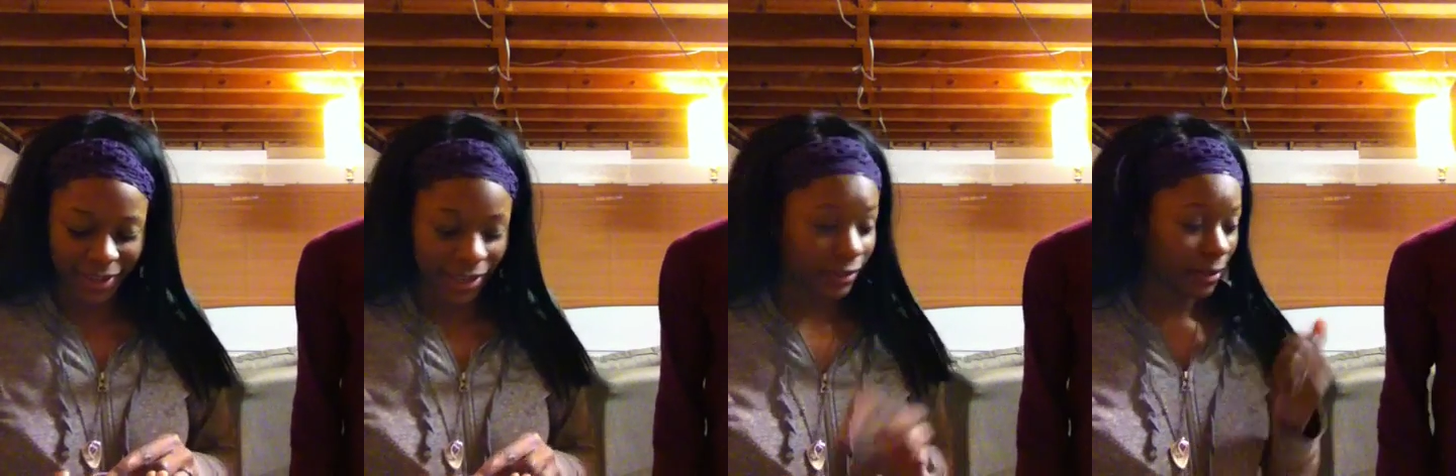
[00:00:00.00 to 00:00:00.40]

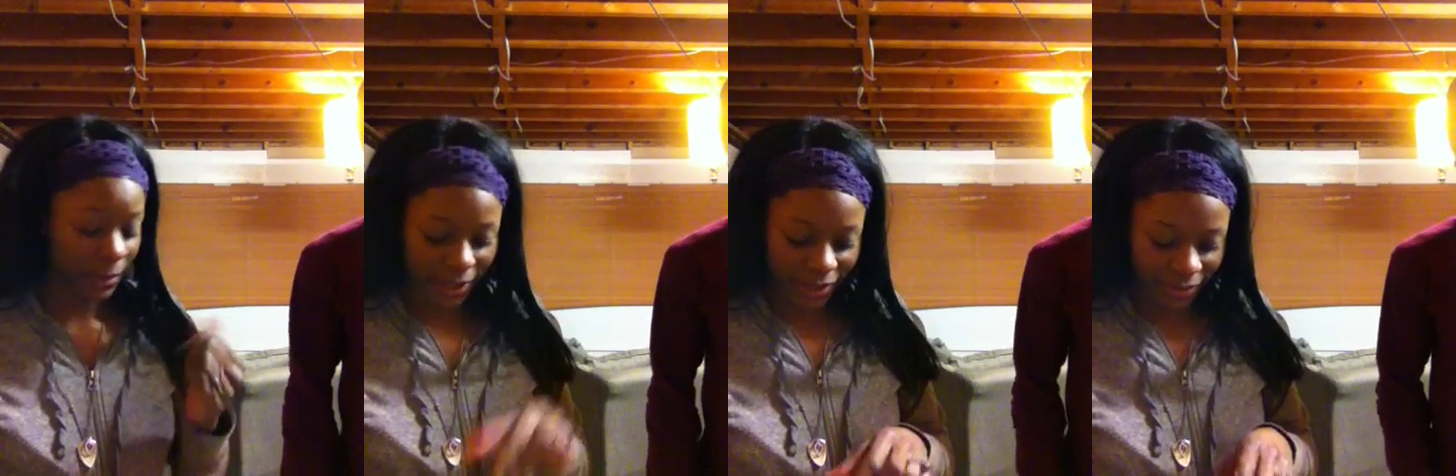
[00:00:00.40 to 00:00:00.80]
I don't know
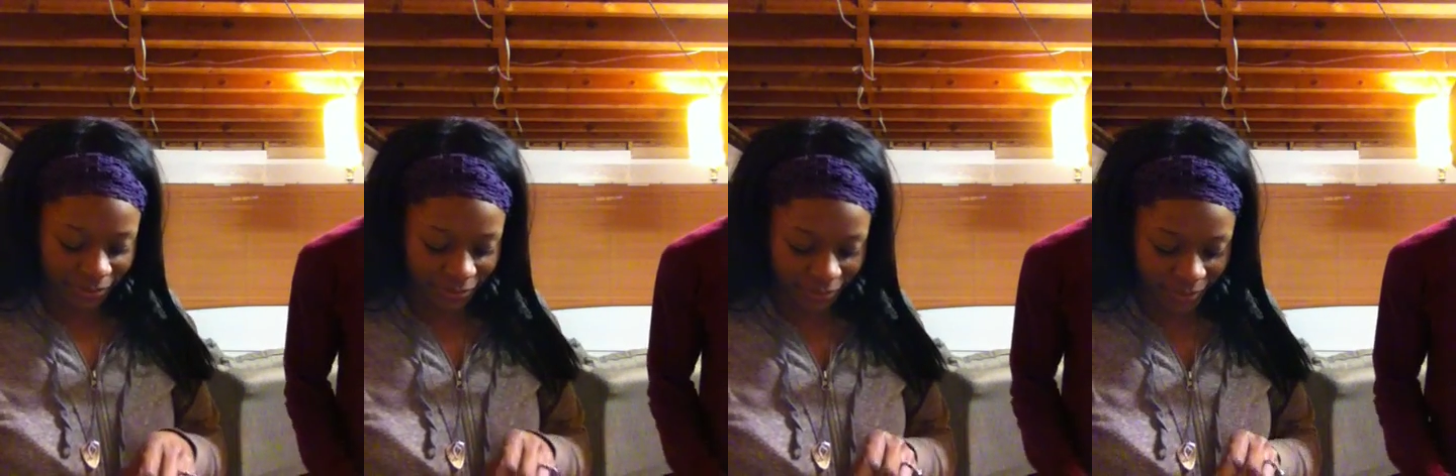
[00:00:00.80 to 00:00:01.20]
about him,
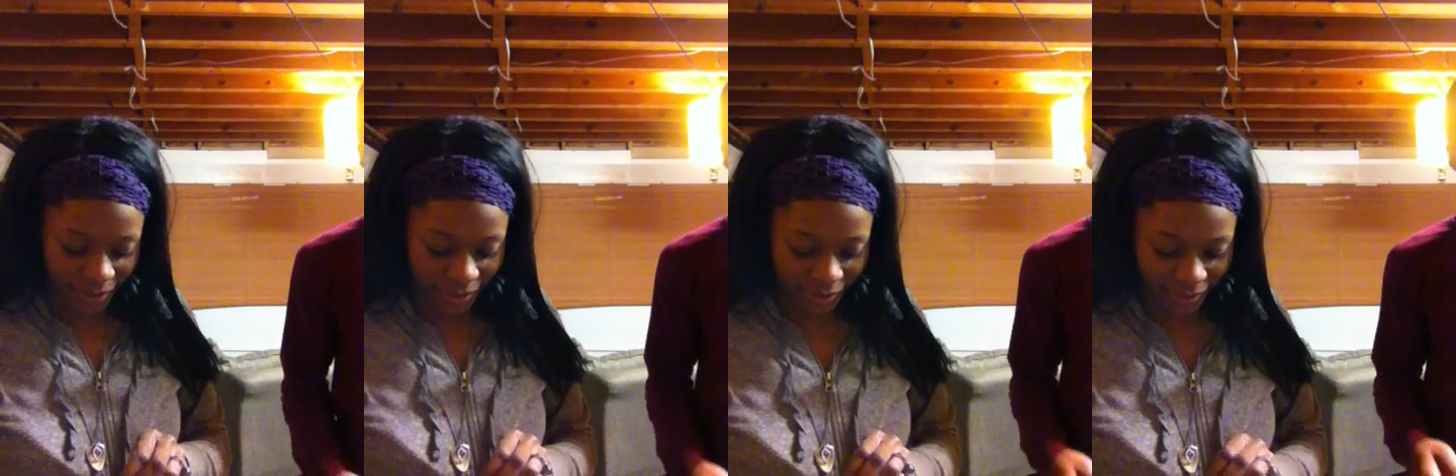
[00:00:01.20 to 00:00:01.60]
but
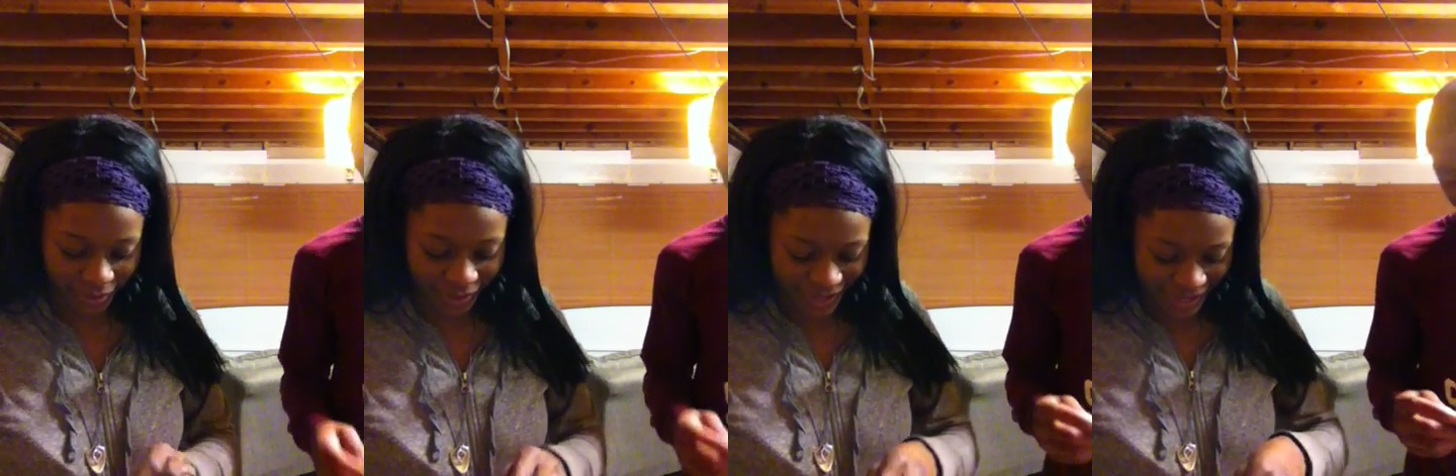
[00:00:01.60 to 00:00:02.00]

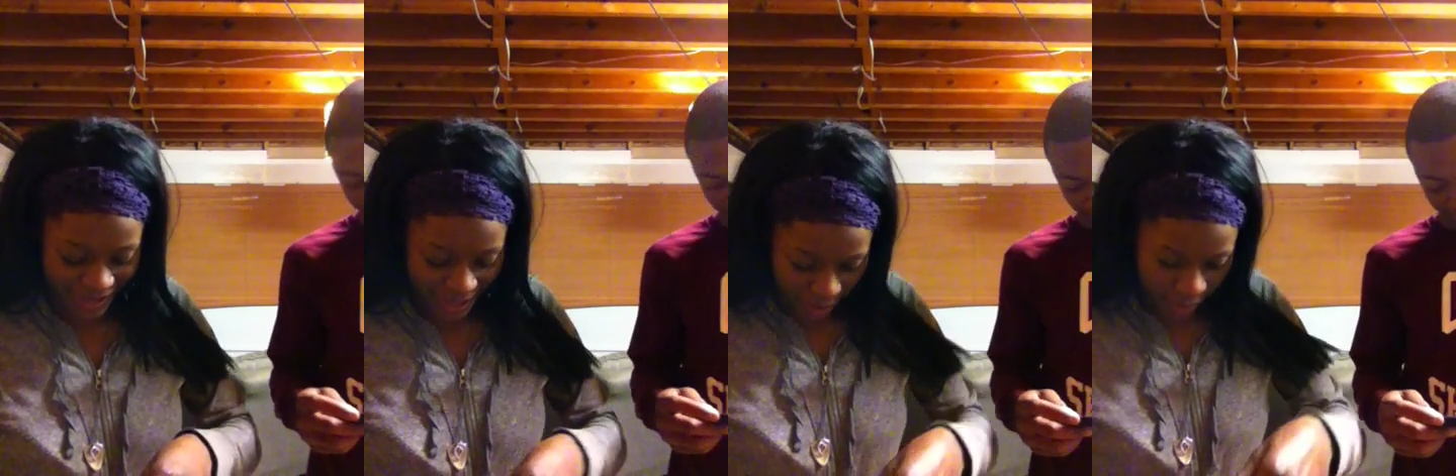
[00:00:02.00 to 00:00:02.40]

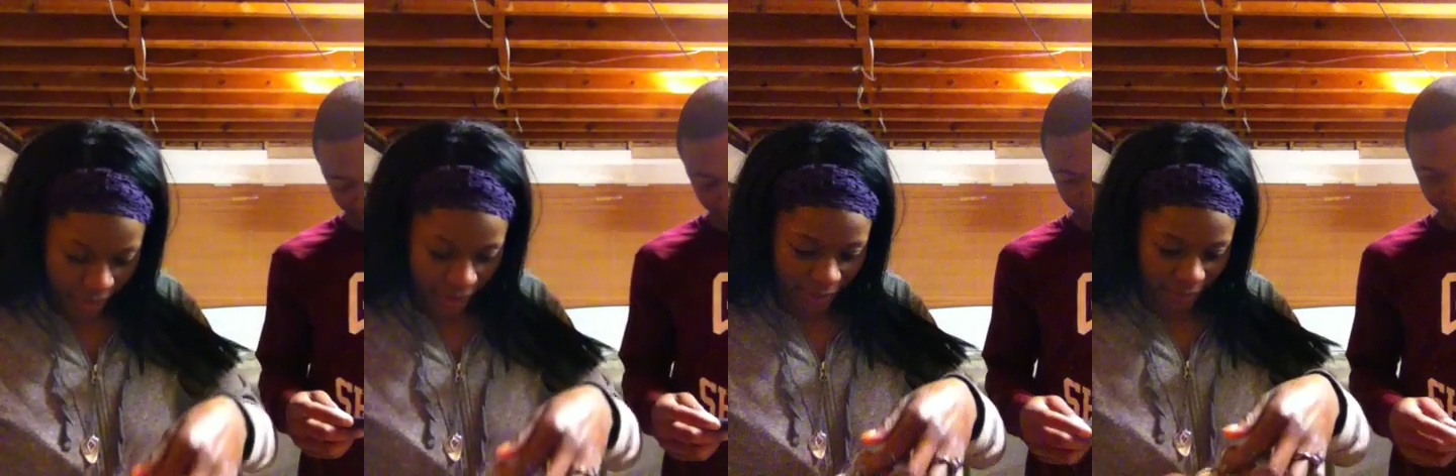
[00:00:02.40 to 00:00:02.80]
oh
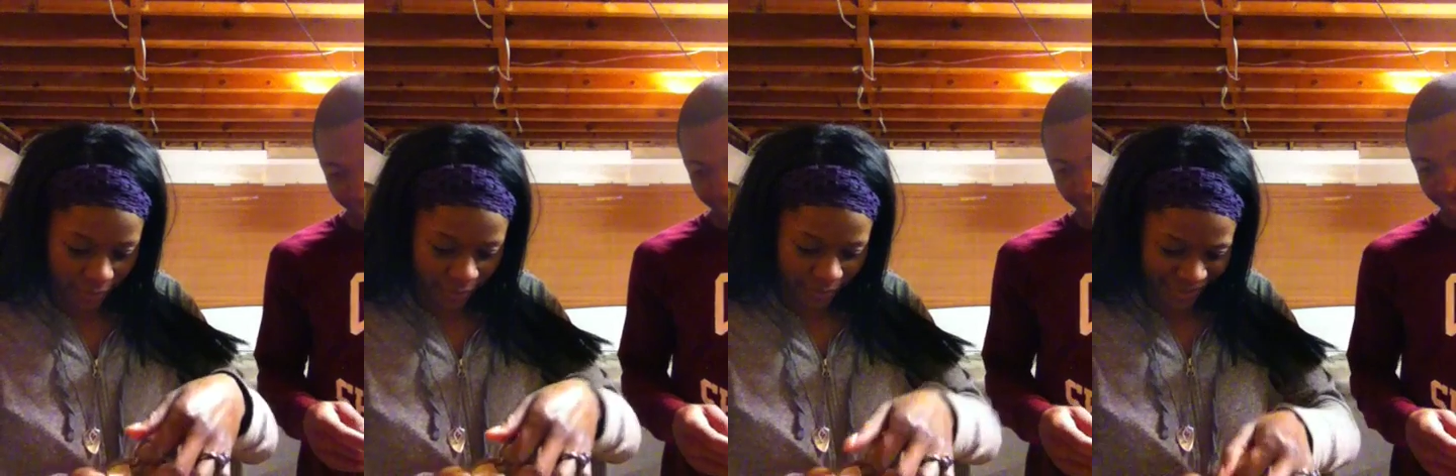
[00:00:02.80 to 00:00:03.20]
god.
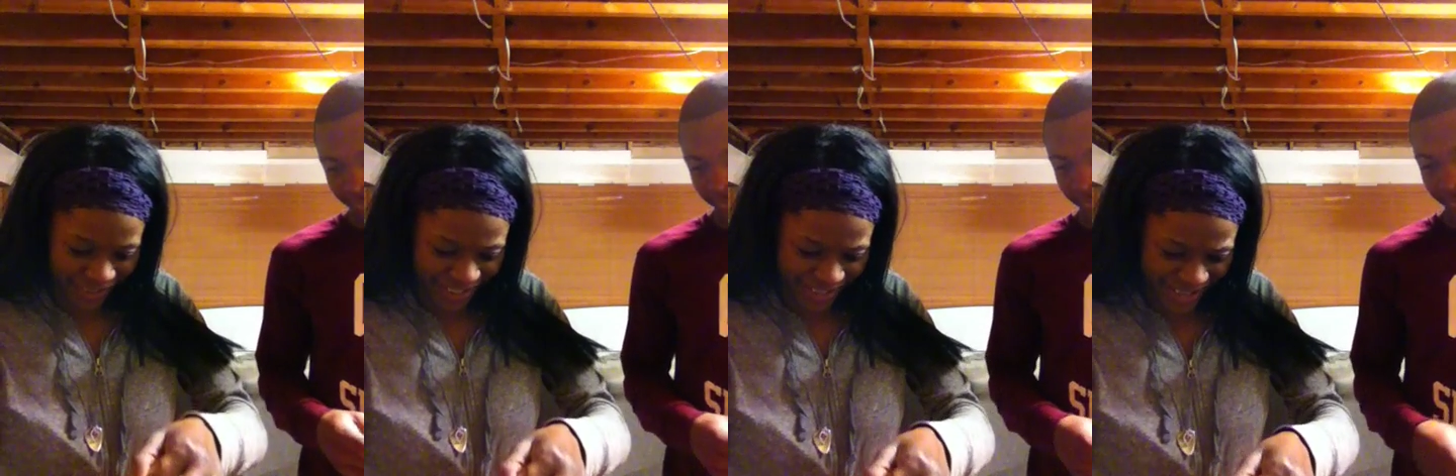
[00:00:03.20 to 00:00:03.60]

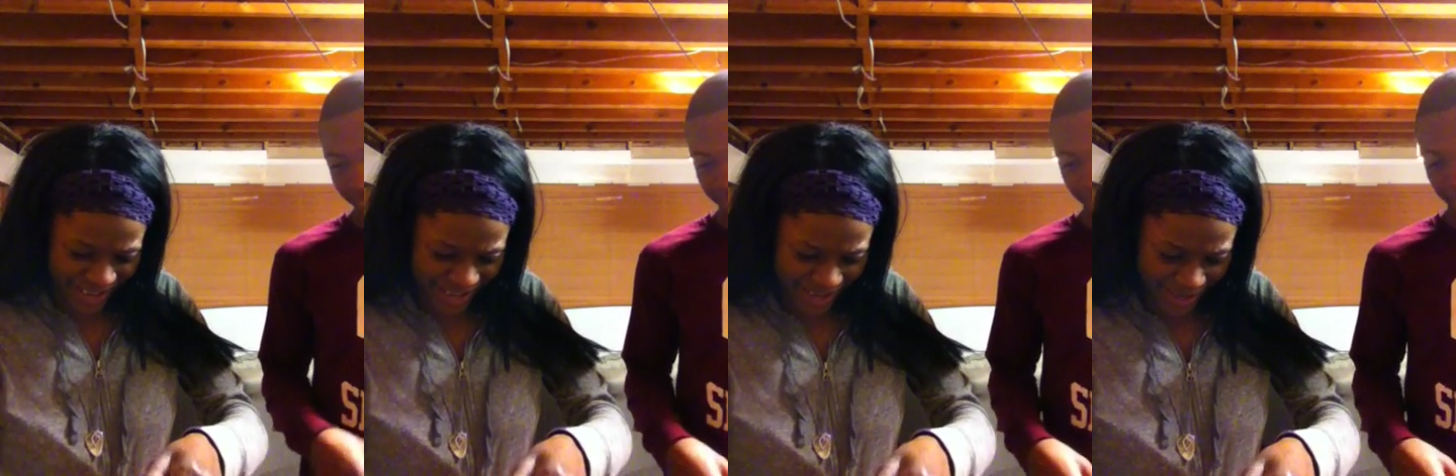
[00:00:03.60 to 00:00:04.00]

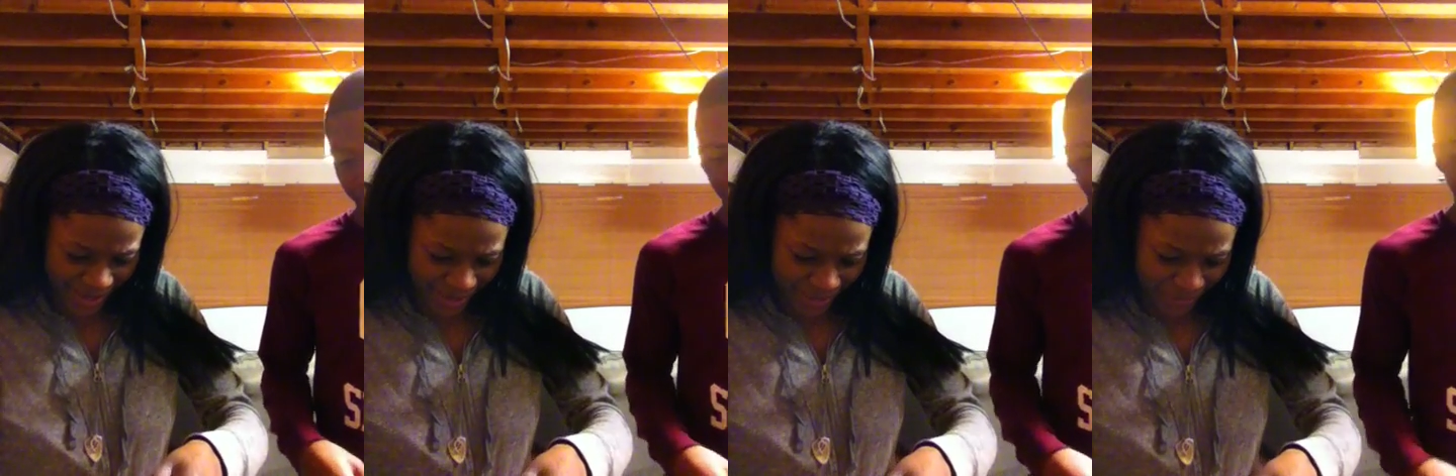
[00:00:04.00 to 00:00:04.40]
You should
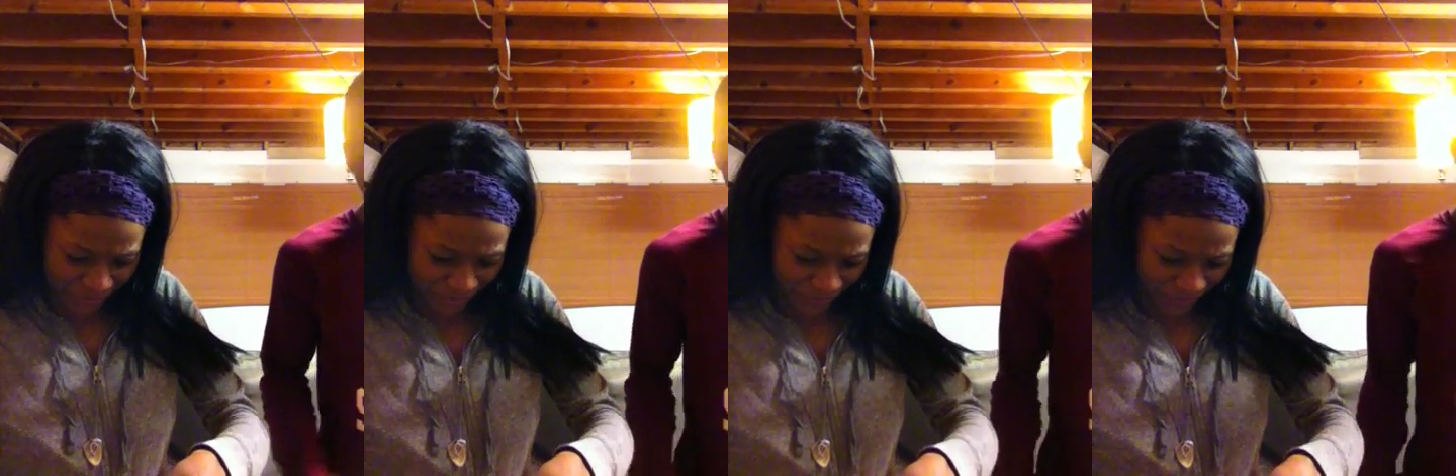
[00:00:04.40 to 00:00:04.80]
probably hold it
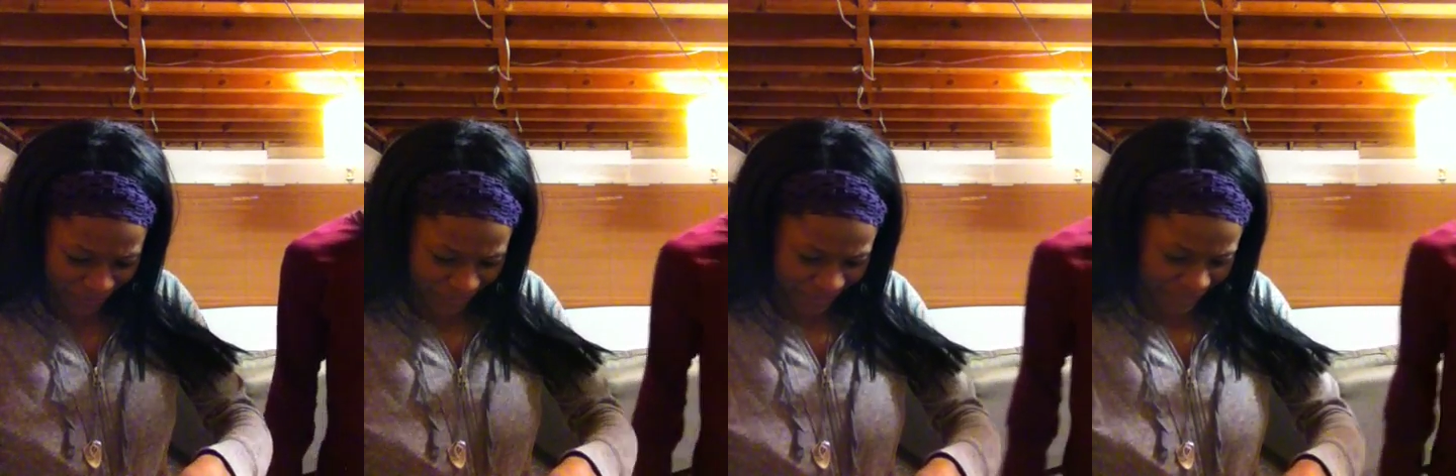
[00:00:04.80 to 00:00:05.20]
over the sink
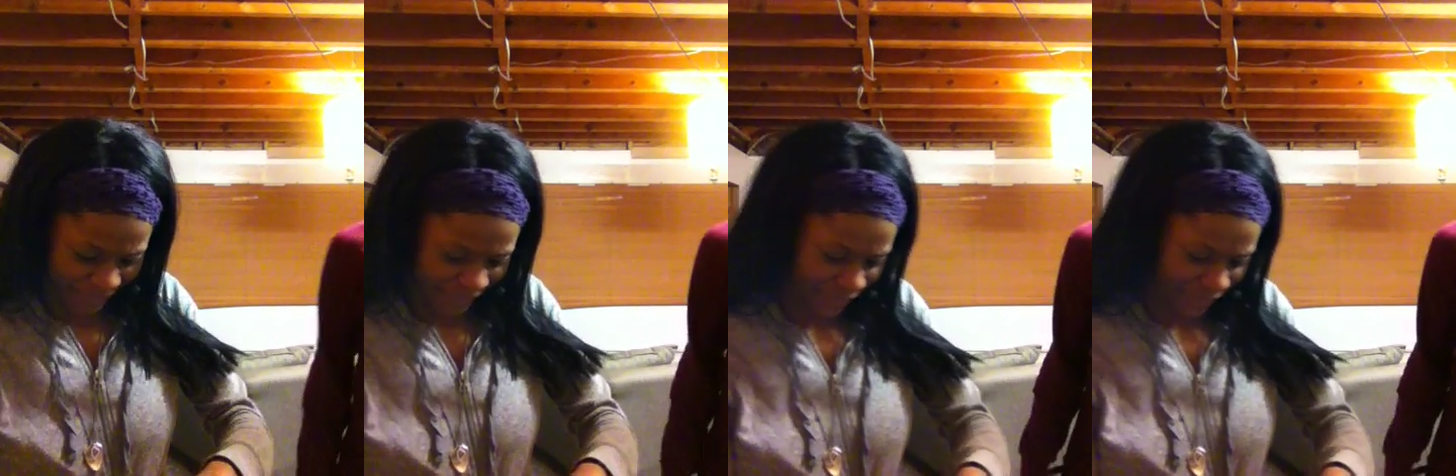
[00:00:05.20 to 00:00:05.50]
first.